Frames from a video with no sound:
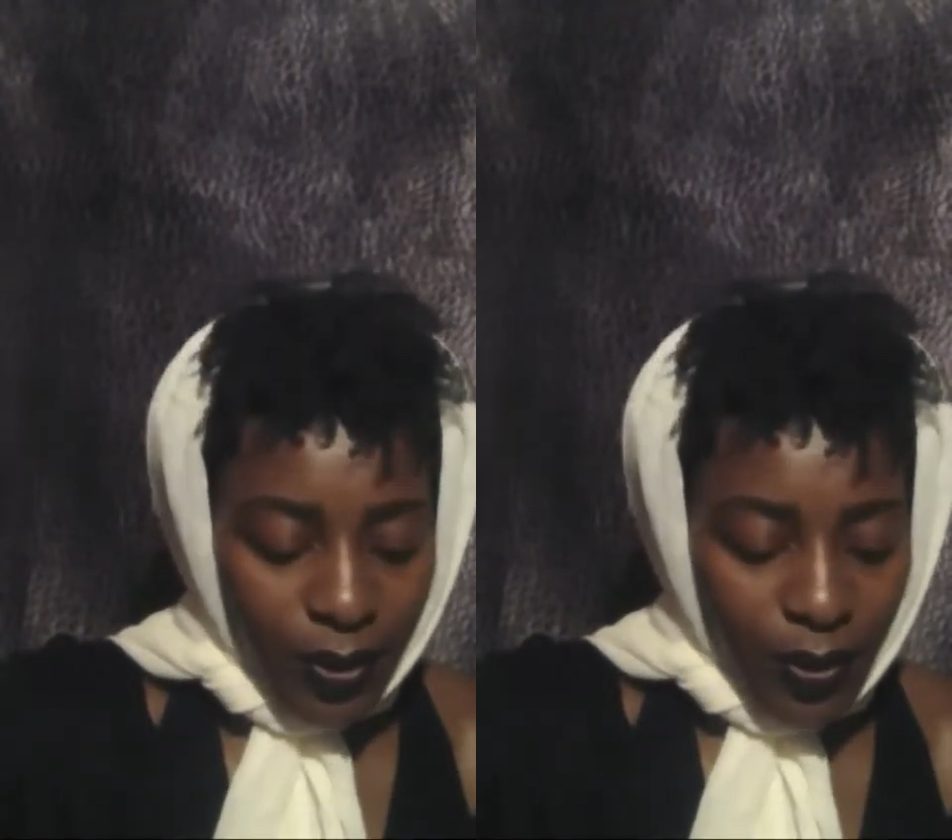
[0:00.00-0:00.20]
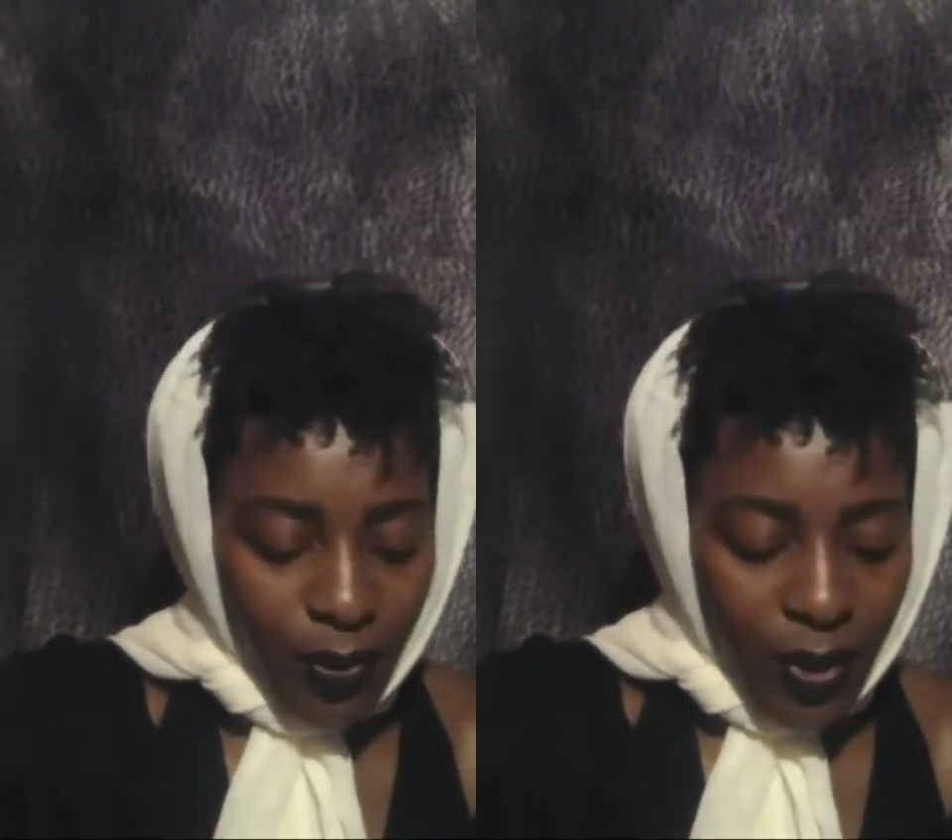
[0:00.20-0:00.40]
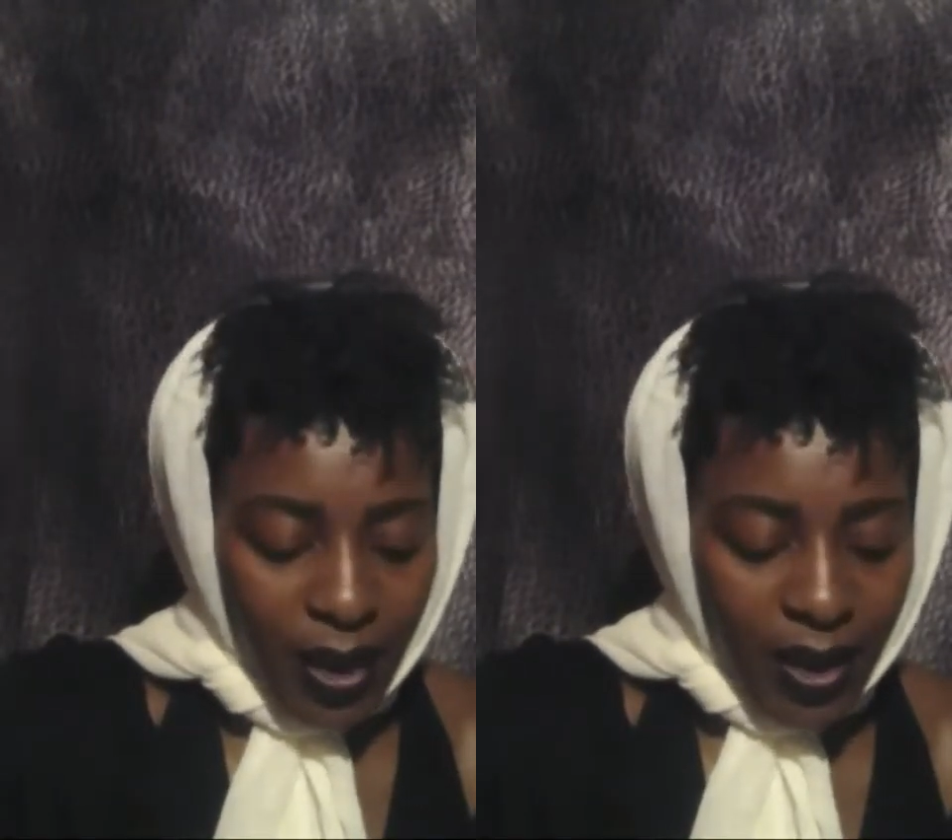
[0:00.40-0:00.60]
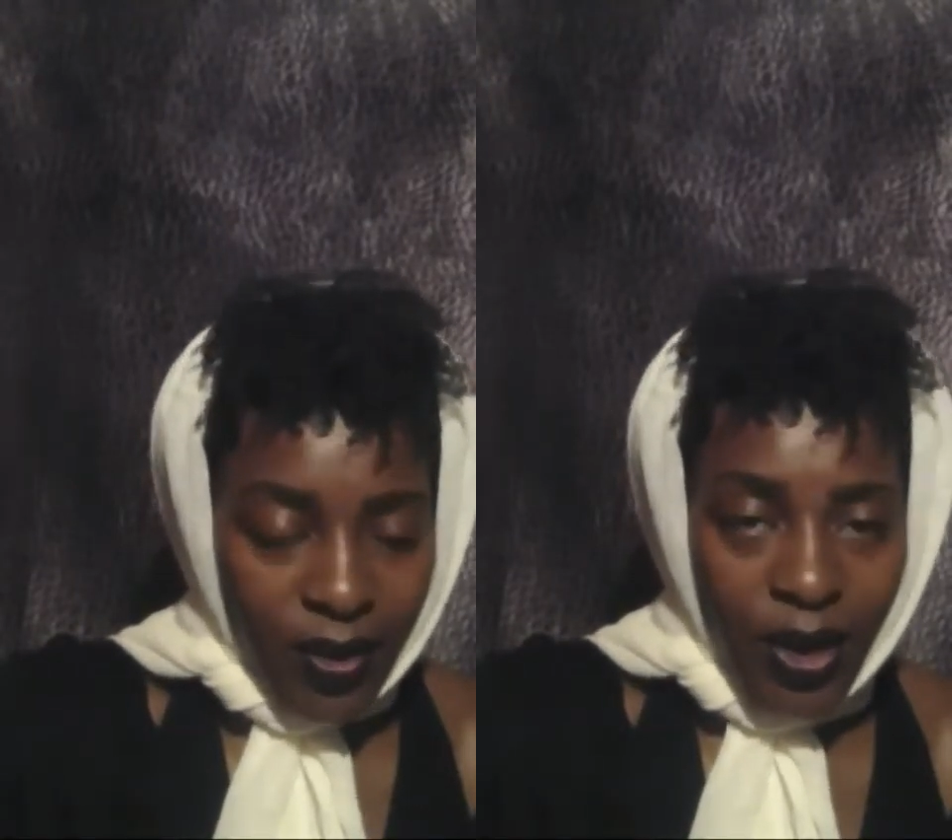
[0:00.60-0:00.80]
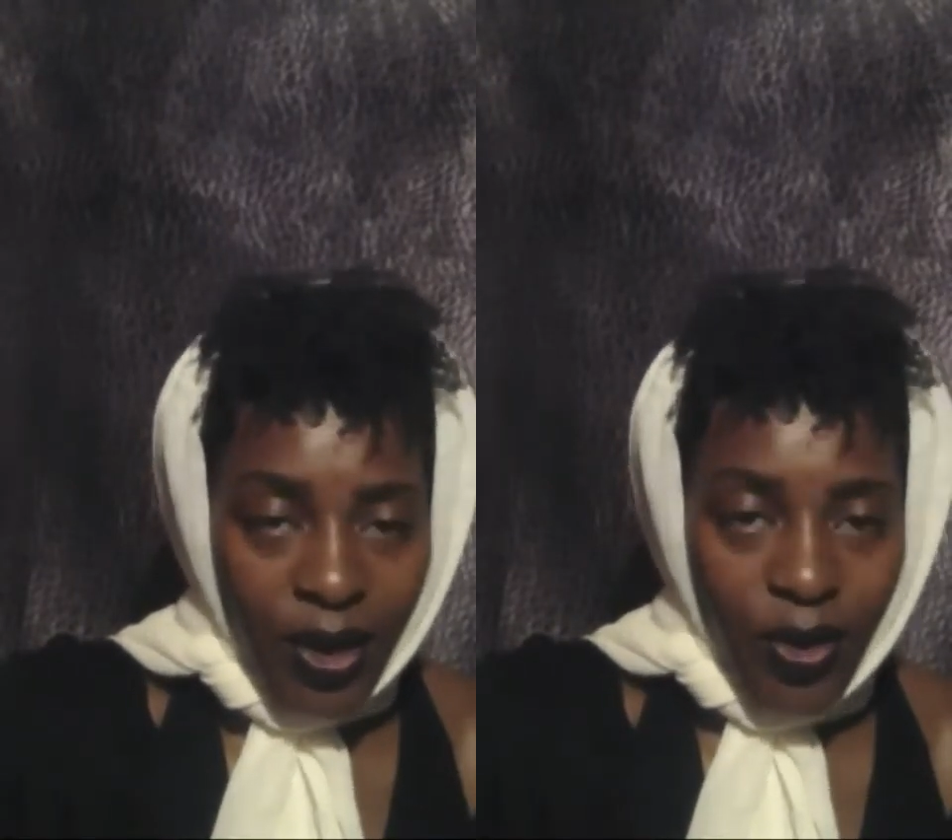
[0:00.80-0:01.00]
what is
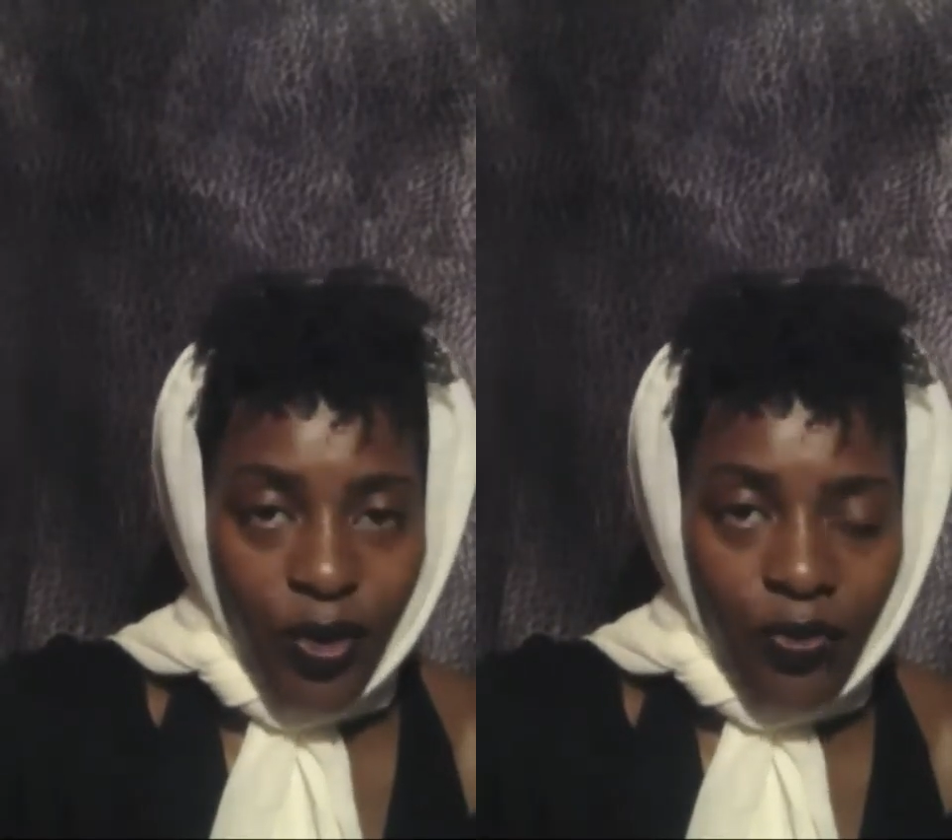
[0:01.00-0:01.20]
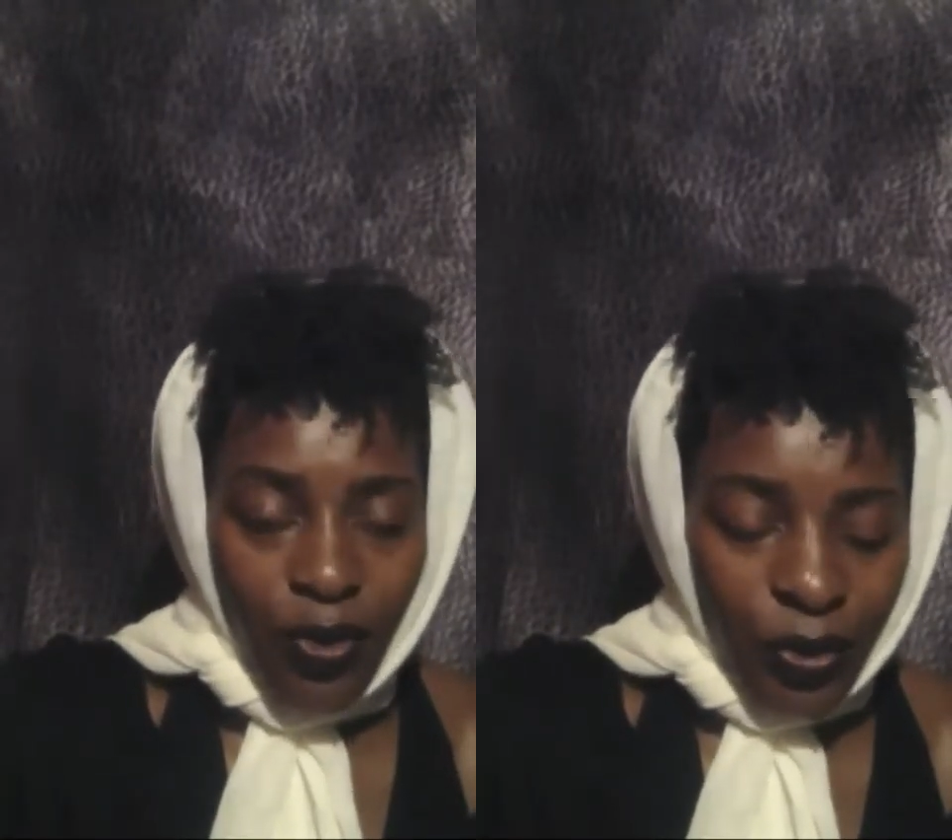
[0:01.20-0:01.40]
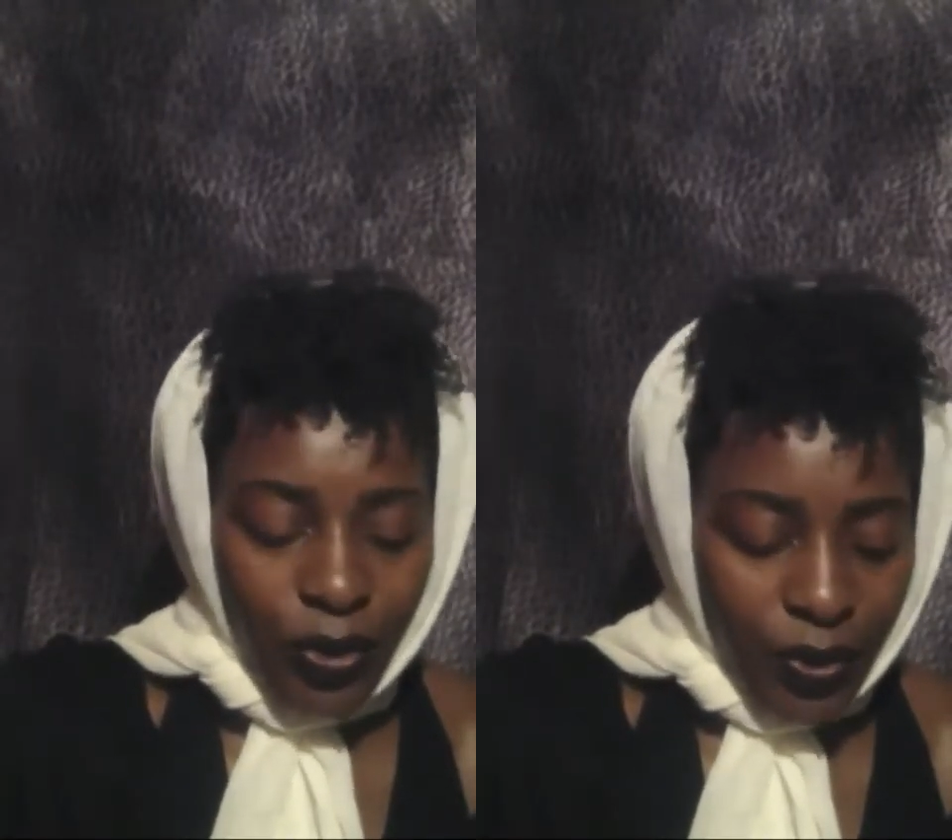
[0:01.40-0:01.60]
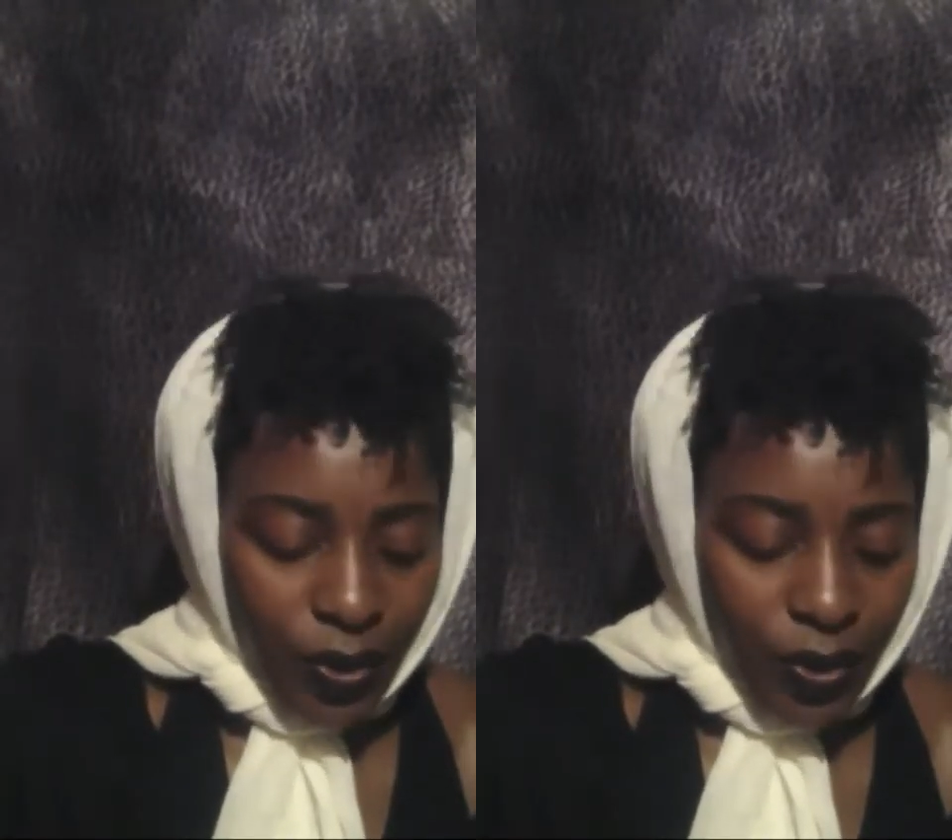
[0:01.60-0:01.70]
really going to grow you